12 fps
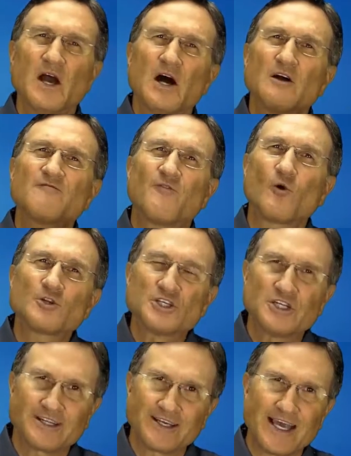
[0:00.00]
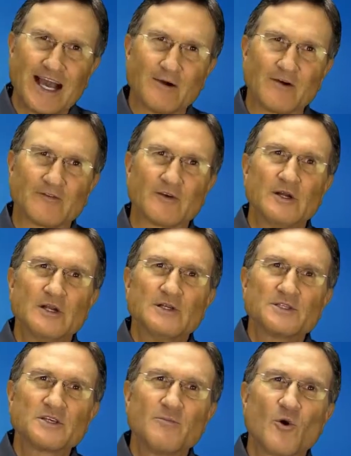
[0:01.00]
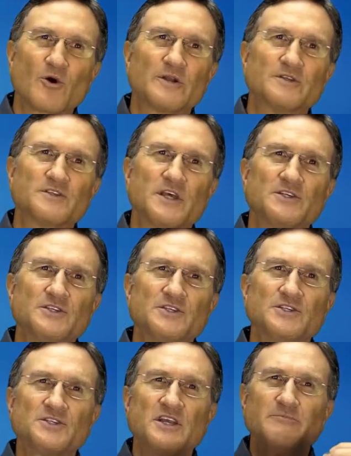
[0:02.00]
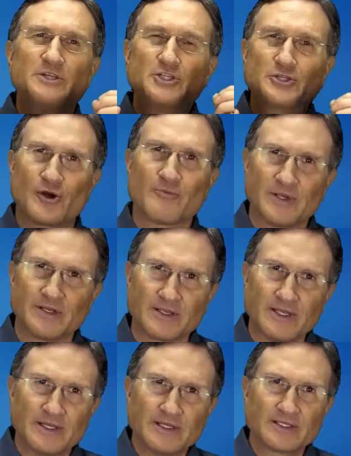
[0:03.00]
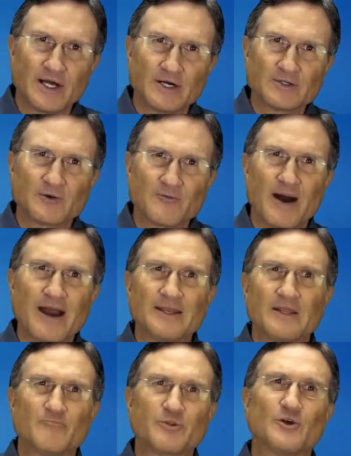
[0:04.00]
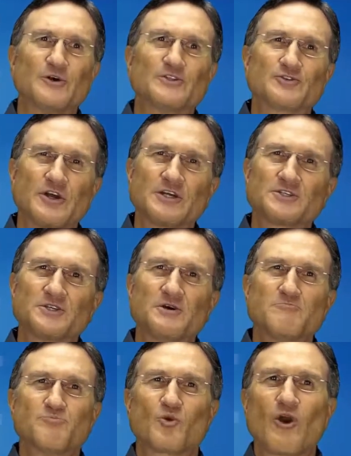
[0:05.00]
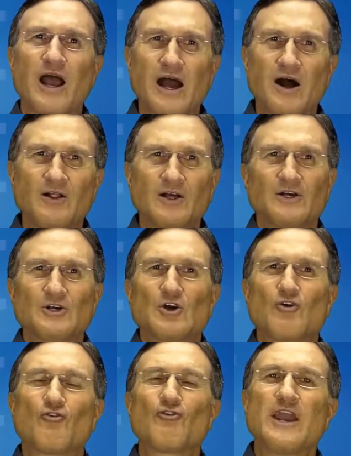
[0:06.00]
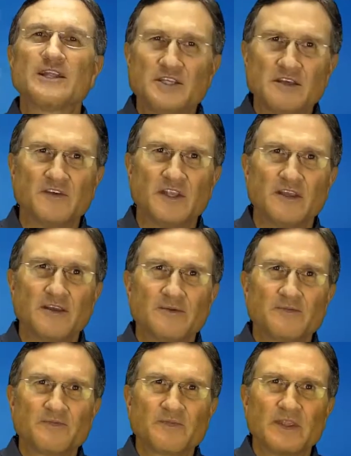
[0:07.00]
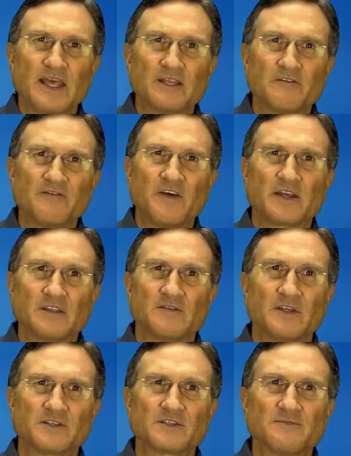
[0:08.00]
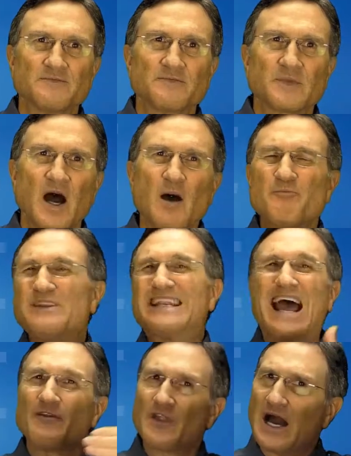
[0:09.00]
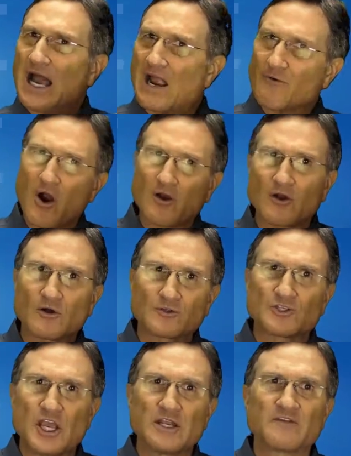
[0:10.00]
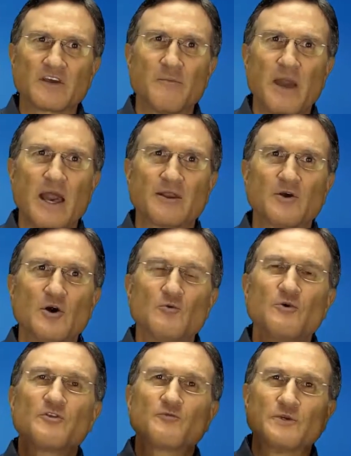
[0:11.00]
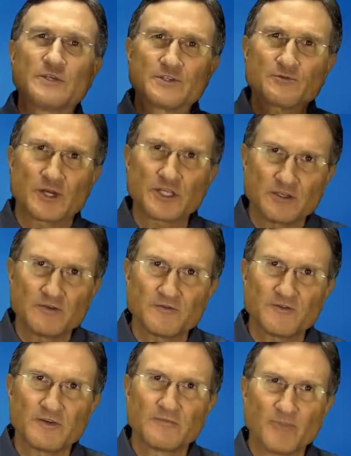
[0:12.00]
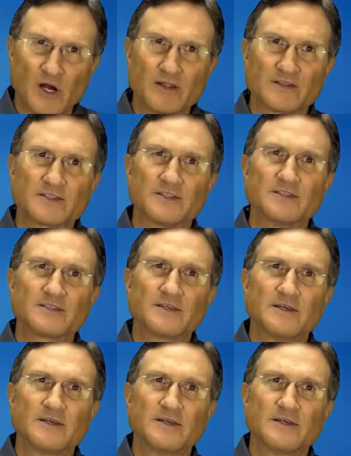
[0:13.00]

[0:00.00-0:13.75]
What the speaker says: Unfortunately, however, some organizations seem determined to undermine employee trust, morale, creativity, and effectiveness, up and down the hierarchical chain of command with restrictive policies.